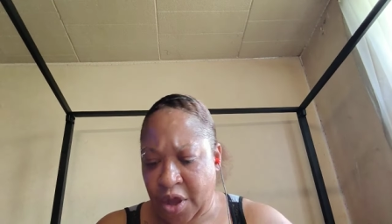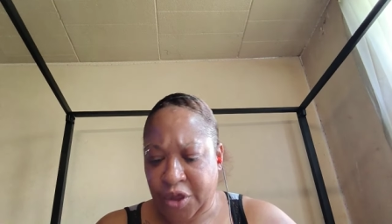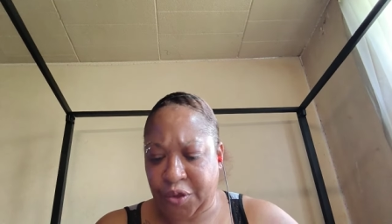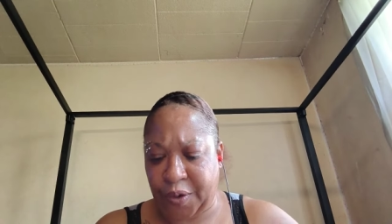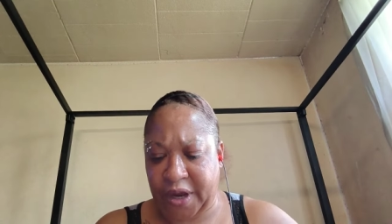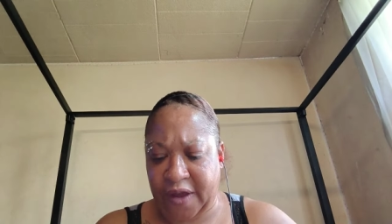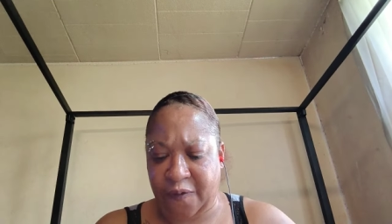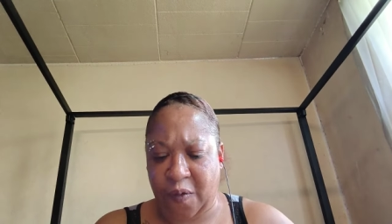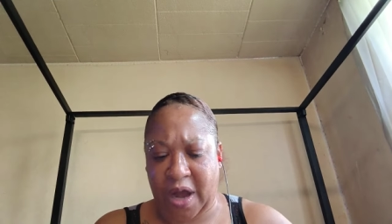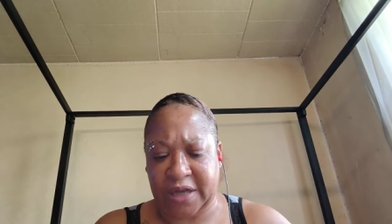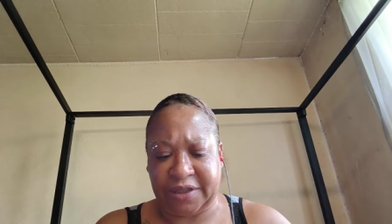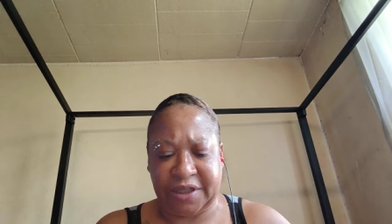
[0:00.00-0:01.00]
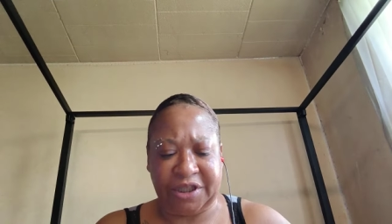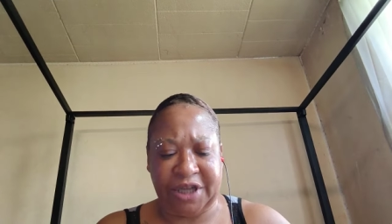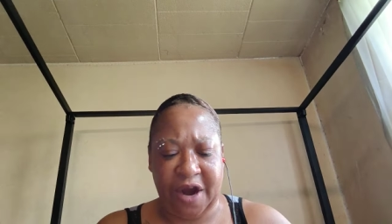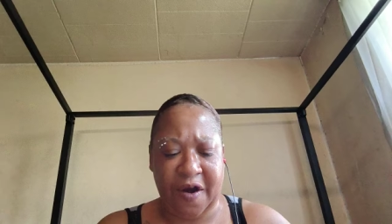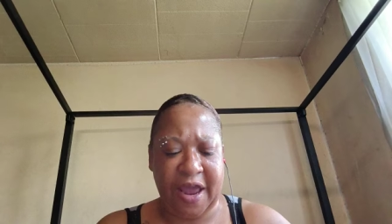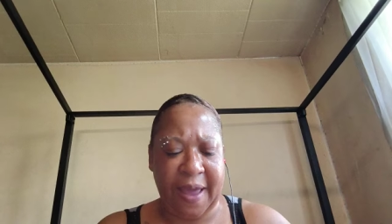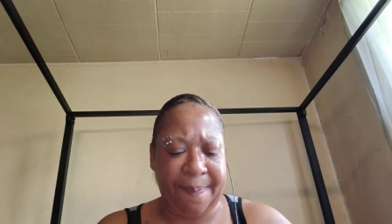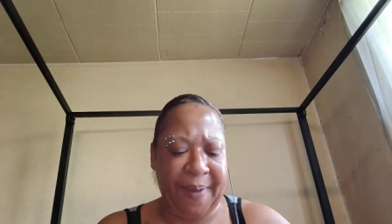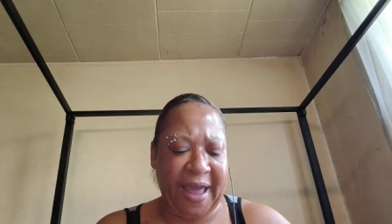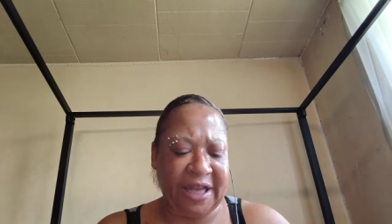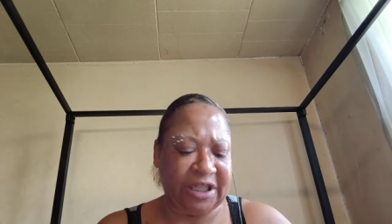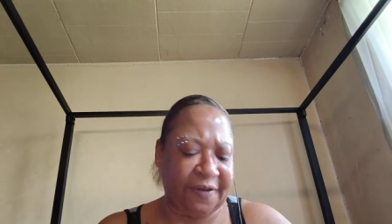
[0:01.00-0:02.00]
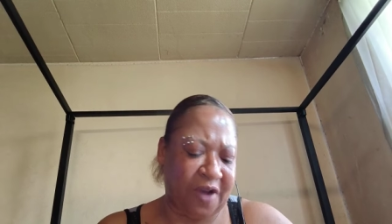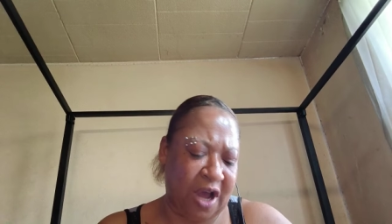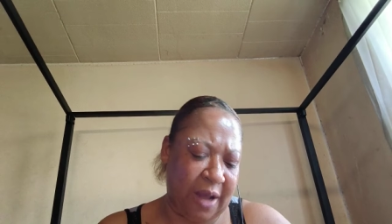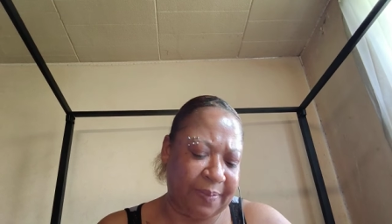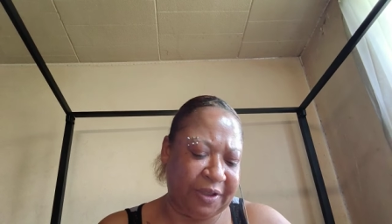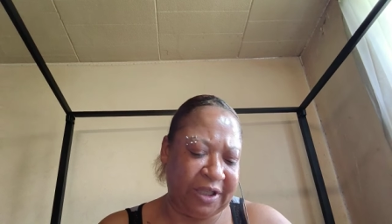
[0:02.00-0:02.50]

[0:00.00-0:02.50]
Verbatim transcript: Three of Wands, the Chariot, Page of Cups,